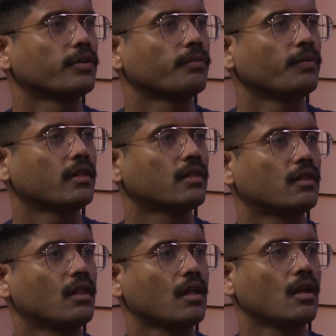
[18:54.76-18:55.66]
With
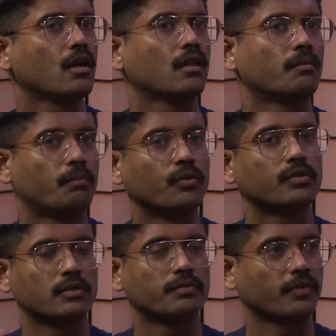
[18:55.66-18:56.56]
the book
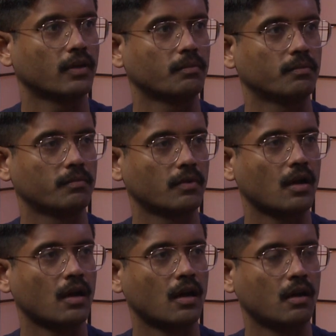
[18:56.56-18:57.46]
to film
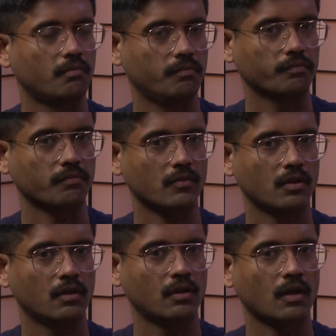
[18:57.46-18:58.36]

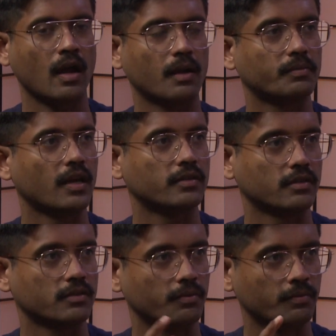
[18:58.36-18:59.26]

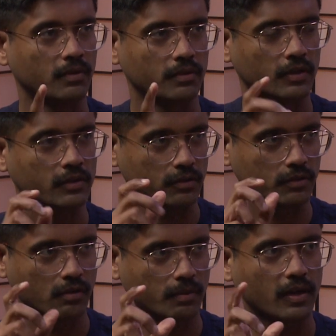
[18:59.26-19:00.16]
adaptations, let's just
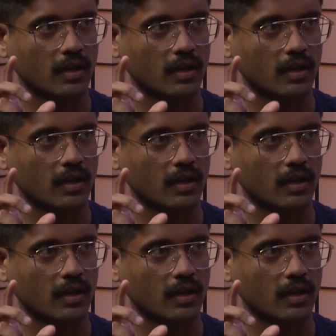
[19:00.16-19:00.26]
talk about